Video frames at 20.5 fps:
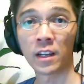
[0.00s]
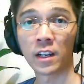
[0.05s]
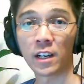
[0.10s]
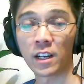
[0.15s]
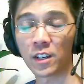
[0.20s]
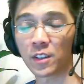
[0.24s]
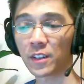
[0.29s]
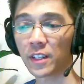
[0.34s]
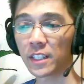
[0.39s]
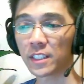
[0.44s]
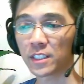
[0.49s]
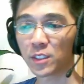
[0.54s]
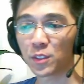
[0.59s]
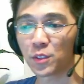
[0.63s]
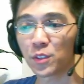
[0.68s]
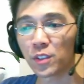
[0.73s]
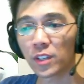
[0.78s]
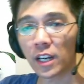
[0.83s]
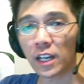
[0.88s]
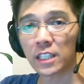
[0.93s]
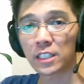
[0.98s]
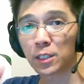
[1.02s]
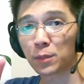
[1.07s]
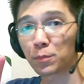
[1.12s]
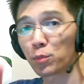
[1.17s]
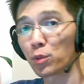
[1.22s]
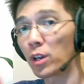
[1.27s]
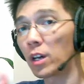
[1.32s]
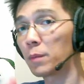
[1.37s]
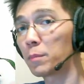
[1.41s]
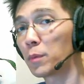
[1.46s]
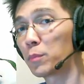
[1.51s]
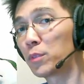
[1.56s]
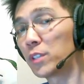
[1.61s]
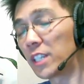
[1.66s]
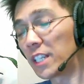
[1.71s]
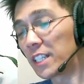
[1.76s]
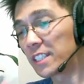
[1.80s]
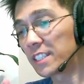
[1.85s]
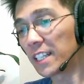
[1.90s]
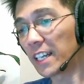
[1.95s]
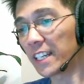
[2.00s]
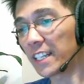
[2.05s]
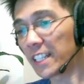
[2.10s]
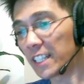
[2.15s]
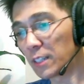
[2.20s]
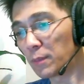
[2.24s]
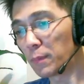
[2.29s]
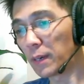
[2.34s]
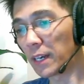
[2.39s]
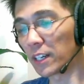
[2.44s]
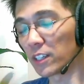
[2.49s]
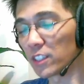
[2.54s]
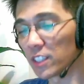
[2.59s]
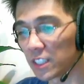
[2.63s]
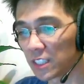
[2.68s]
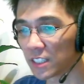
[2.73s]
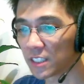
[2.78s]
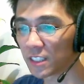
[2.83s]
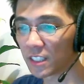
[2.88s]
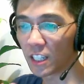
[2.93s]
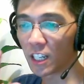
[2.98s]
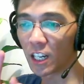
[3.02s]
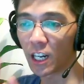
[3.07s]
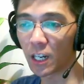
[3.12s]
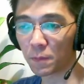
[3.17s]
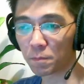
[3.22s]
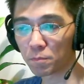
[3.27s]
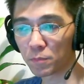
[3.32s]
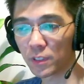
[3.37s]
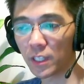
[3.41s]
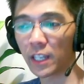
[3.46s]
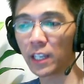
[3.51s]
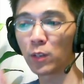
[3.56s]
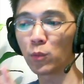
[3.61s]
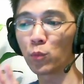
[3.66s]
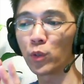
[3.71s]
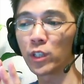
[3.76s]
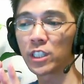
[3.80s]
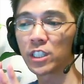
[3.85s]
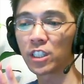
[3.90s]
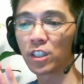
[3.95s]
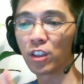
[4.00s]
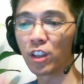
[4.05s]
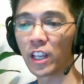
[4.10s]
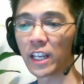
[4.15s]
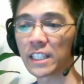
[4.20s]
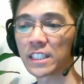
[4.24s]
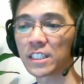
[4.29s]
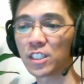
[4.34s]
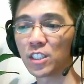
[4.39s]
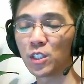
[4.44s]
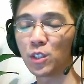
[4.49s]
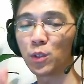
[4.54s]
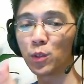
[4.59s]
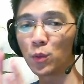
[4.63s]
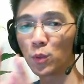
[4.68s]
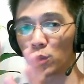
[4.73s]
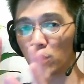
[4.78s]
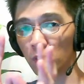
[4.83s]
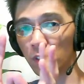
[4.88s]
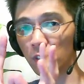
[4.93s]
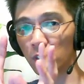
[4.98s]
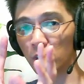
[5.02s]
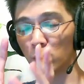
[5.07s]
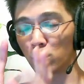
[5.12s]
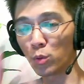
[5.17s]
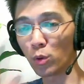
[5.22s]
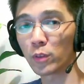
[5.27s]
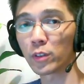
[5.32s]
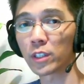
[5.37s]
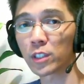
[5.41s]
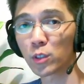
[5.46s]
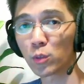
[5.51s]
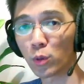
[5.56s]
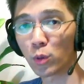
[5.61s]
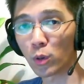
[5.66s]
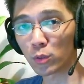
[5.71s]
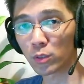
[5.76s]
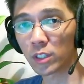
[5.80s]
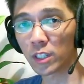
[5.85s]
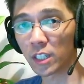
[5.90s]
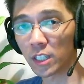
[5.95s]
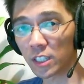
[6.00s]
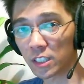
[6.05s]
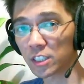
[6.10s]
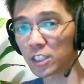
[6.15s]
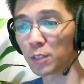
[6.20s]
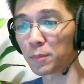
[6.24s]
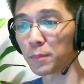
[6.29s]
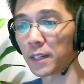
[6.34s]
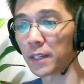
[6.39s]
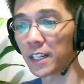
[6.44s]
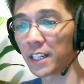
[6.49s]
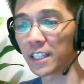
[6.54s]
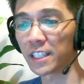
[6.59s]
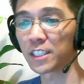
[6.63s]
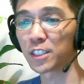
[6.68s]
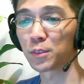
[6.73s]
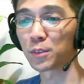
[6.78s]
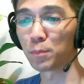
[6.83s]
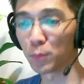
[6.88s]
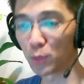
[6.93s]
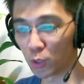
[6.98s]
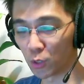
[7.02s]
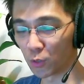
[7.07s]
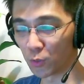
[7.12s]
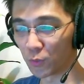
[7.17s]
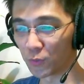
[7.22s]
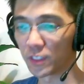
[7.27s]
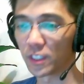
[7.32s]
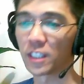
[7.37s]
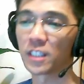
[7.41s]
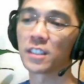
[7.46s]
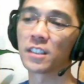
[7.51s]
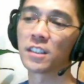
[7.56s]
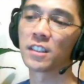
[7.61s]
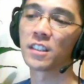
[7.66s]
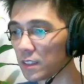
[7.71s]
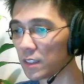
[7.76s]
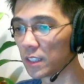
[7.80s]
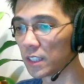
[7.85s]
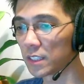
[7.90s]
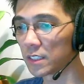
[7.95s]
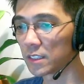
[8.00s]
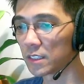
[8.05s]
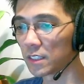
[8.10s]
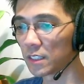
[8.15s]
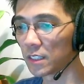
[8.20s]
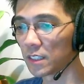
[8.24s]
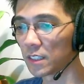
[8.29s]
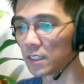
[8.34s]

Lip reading: All right, so you guys are probably excited about this update, which lets you quote-unquote customize moves. Let's